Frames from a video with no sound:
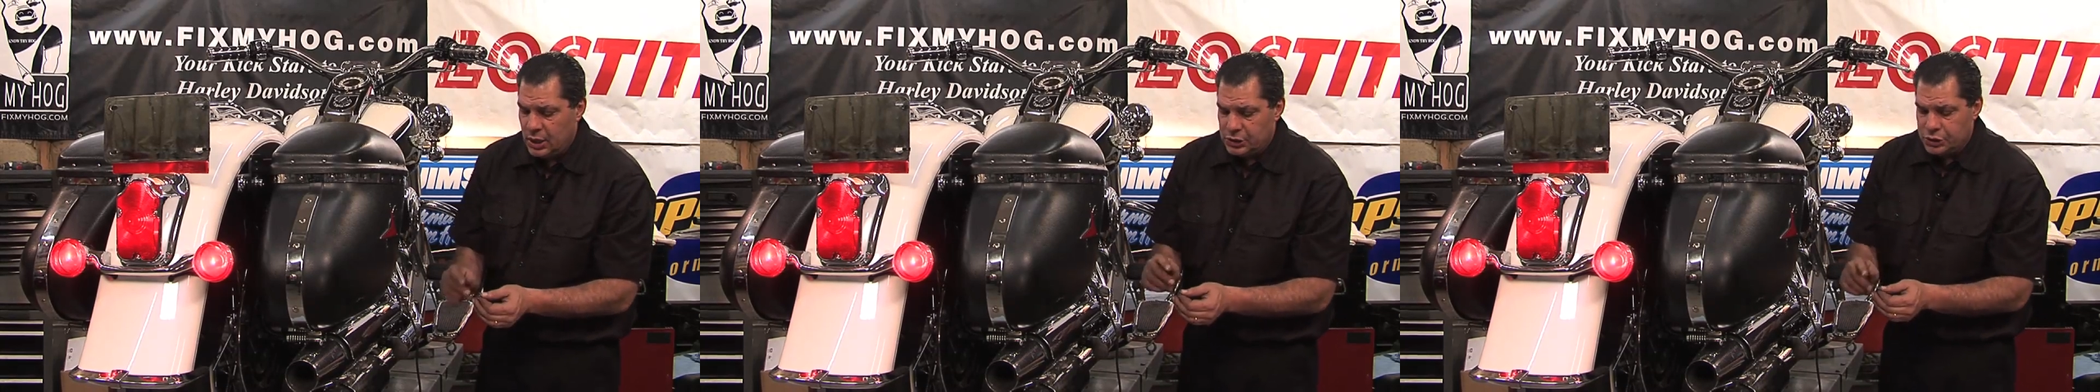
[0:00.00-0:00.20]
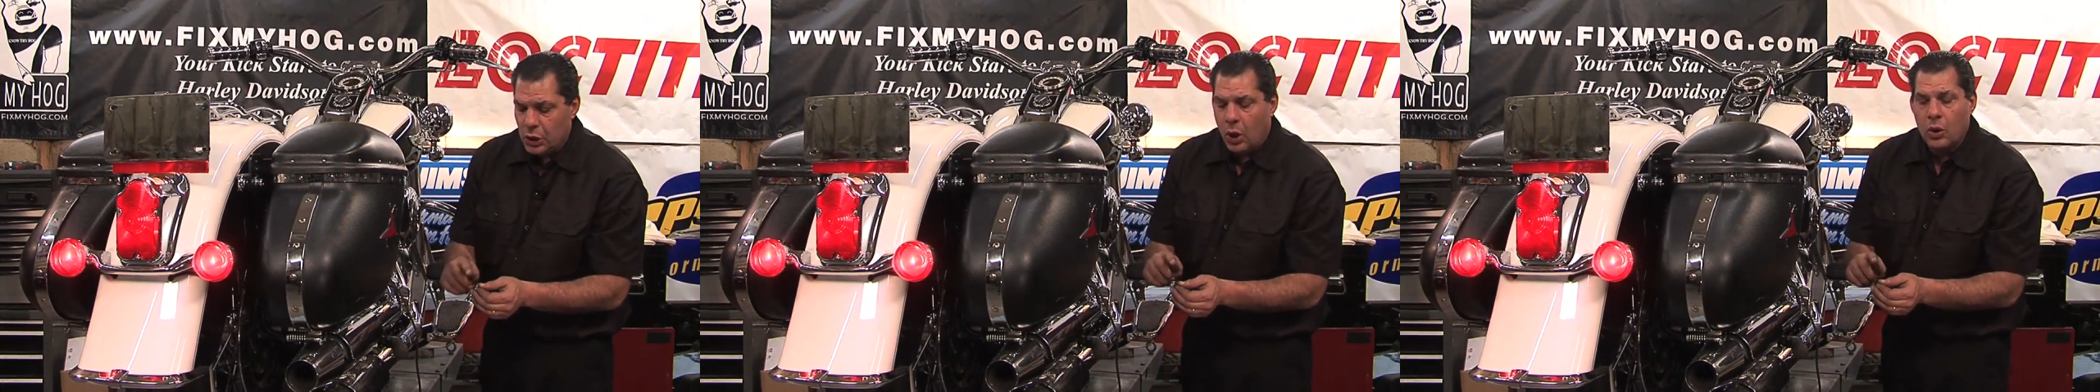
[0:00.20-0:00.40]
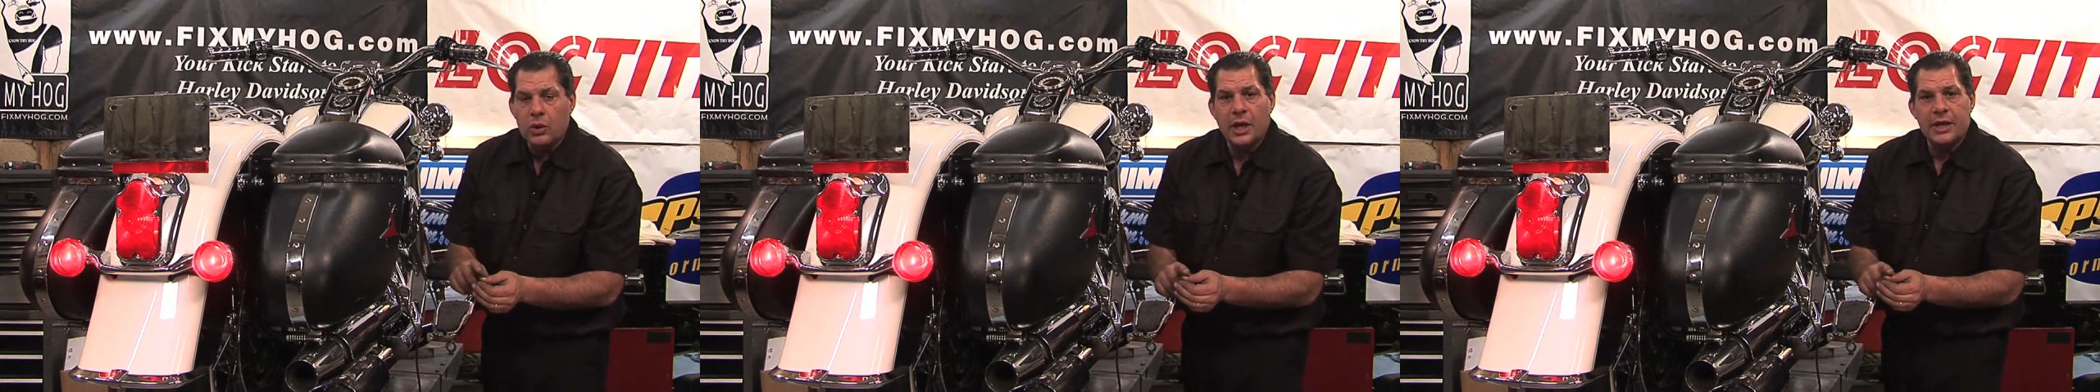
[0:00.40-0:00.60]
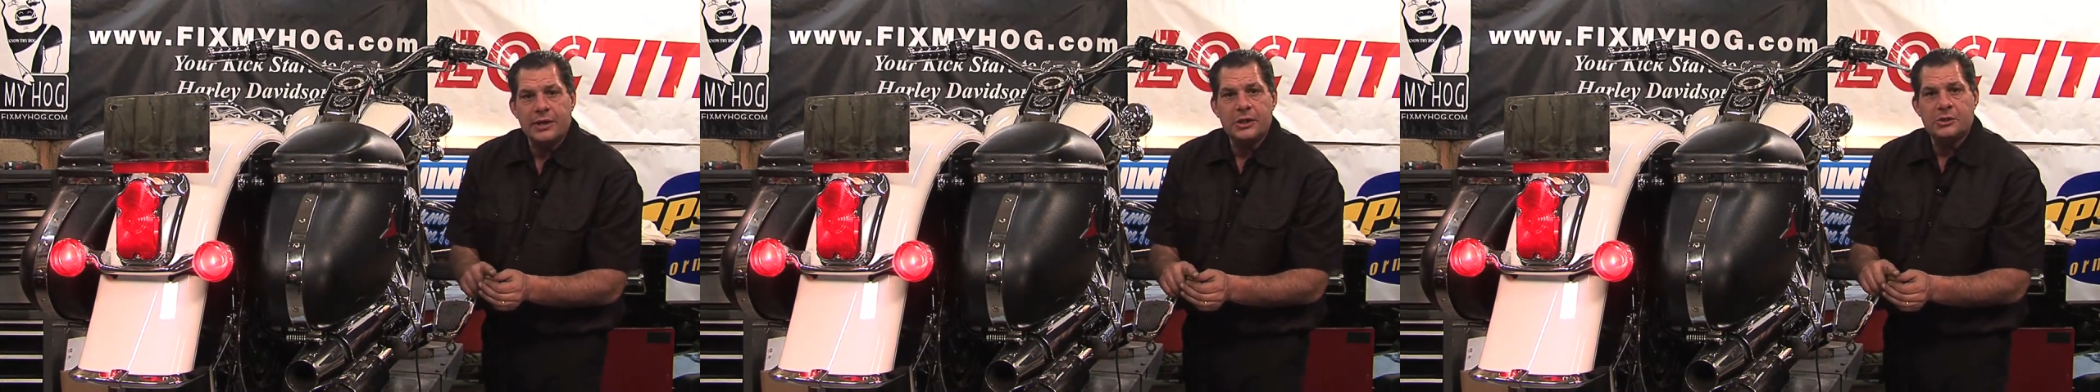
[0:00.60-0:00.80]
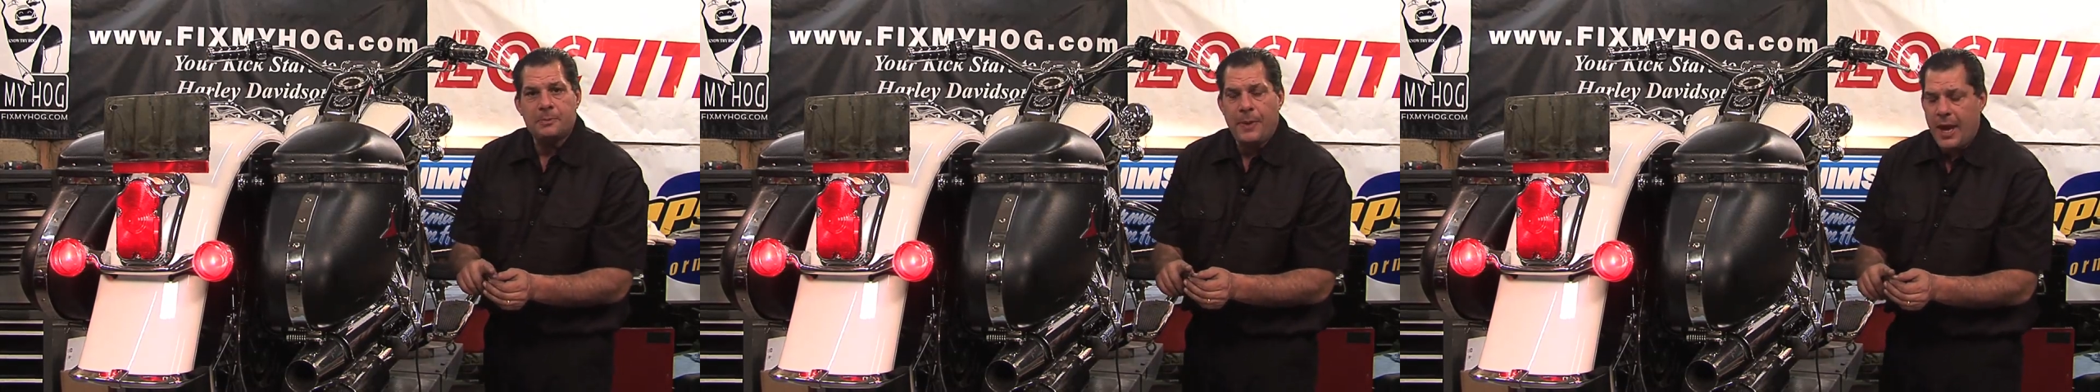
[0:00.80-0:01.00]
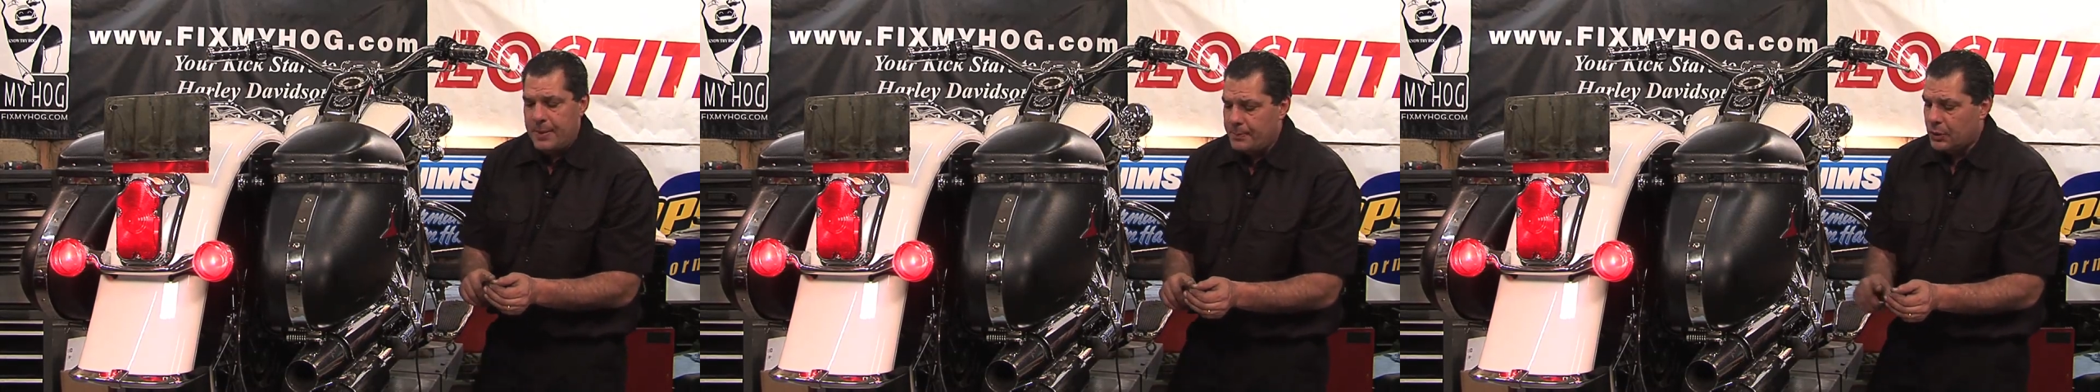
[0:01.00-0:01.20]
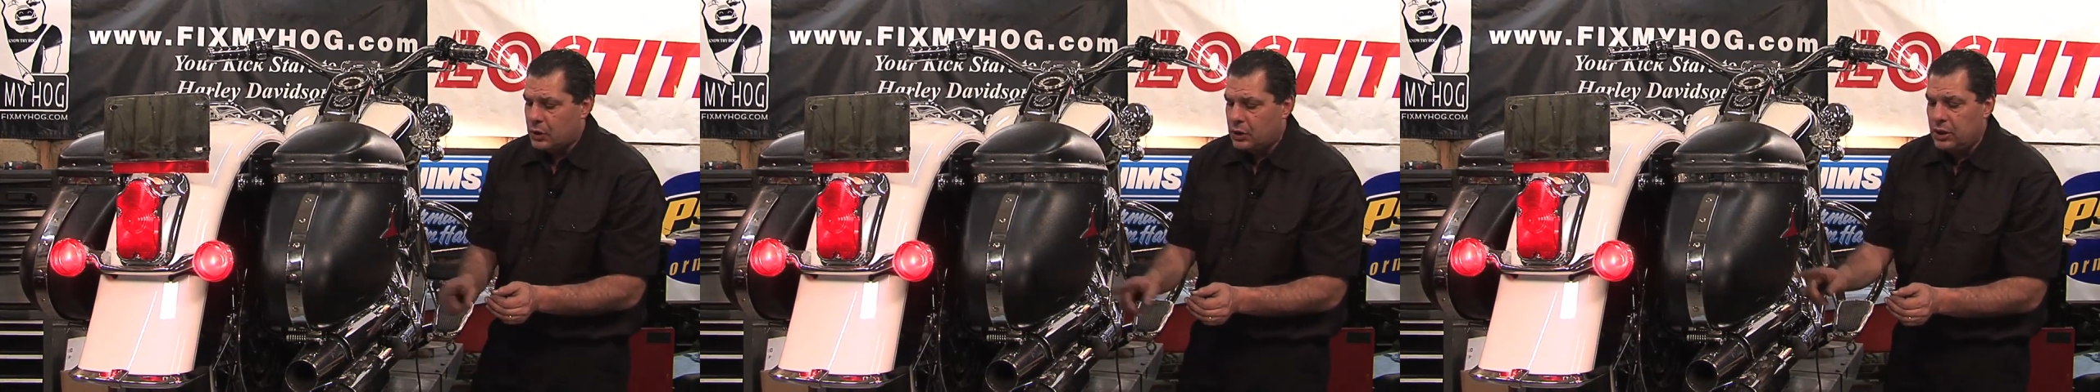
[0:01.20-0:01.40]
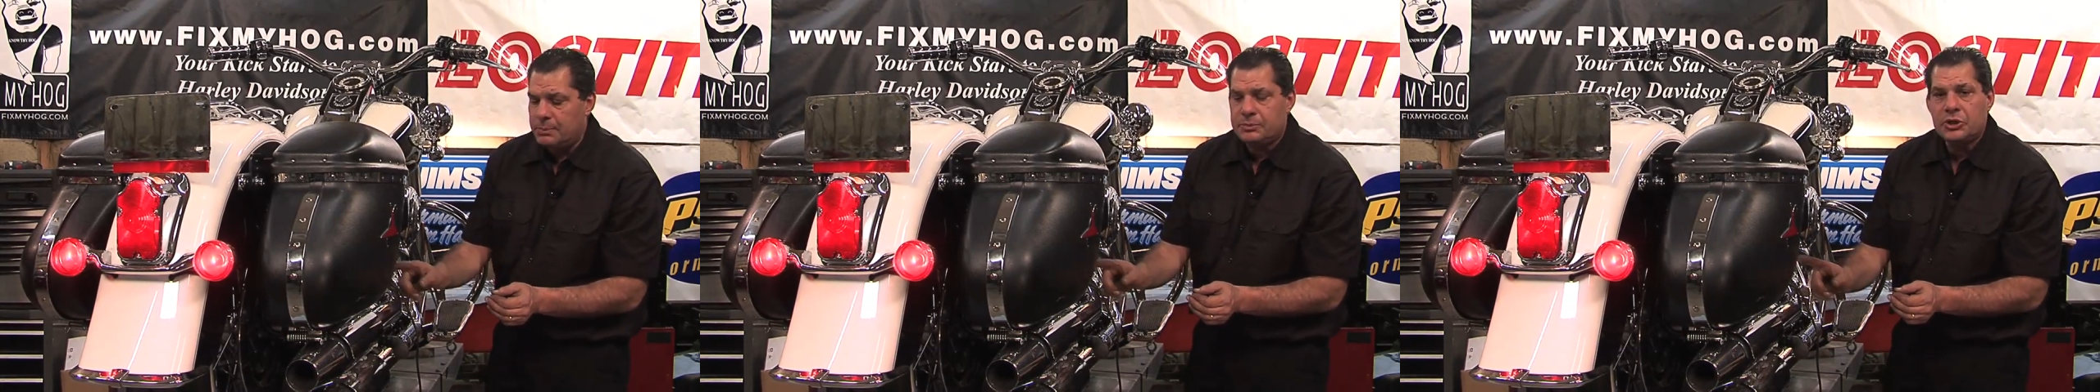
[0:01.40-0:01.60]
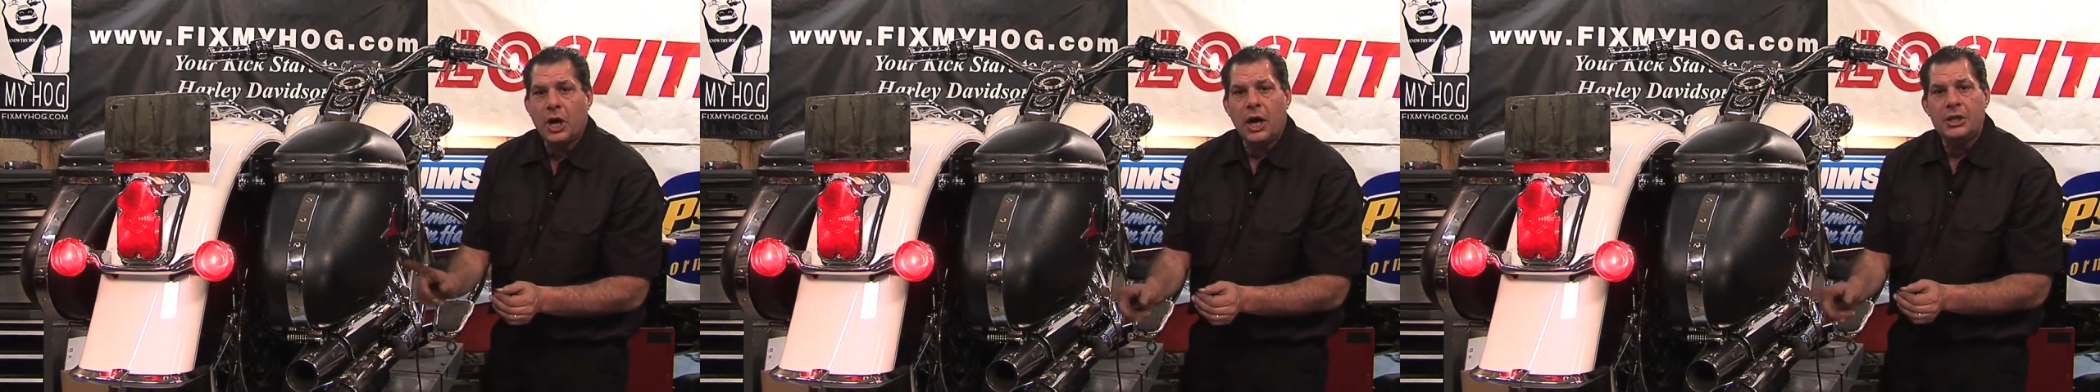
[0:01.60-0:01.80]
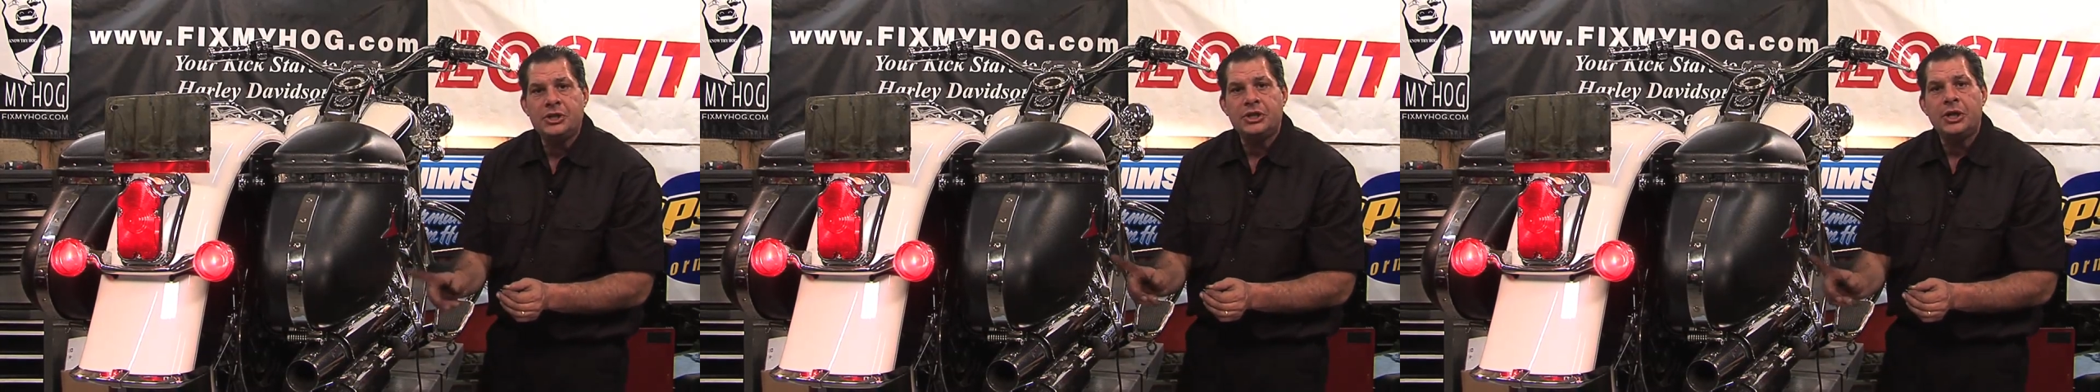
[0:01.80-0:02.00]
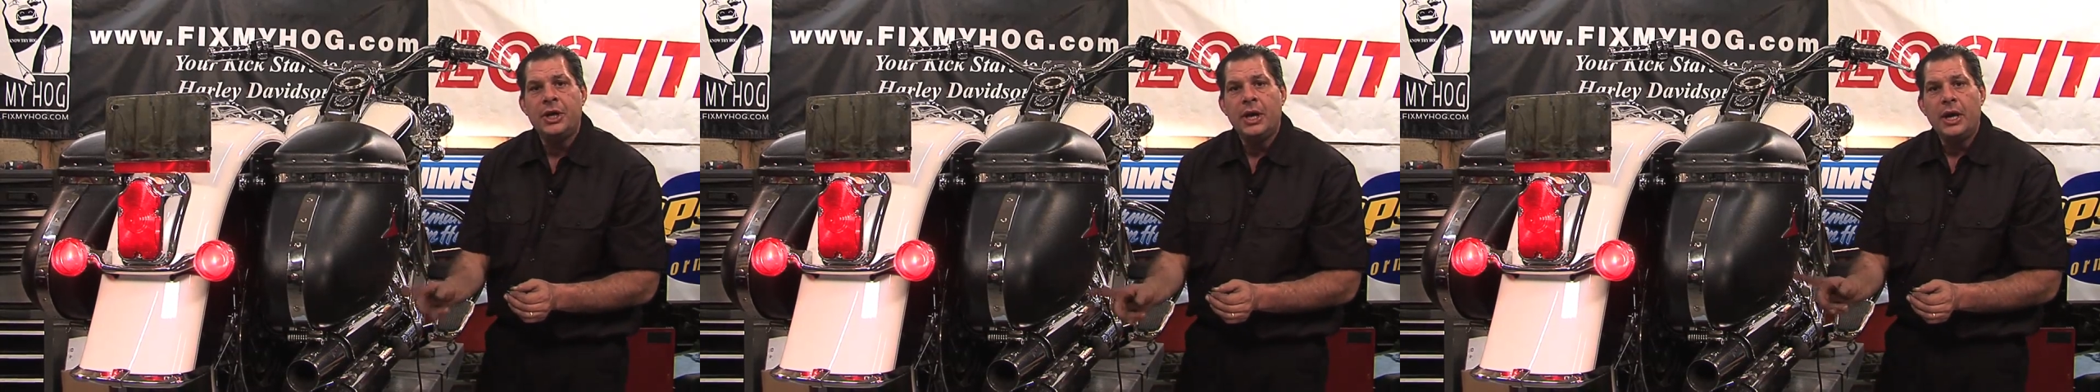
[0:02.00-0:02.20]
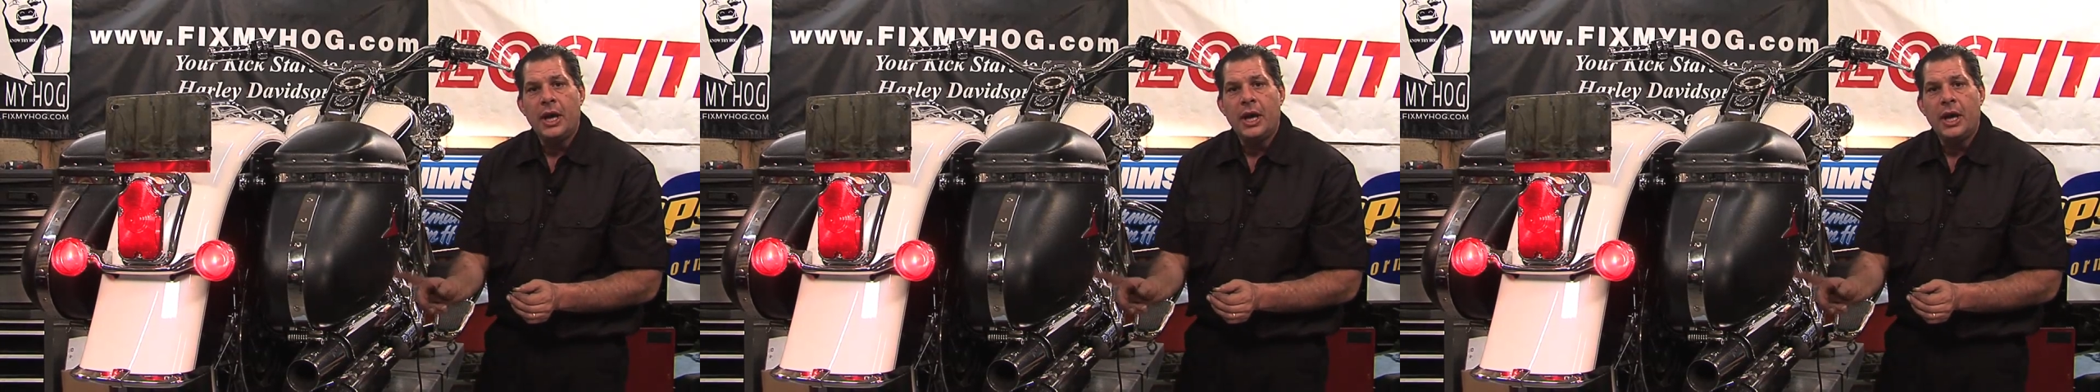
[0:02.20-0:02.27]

Don't let this paper clip touch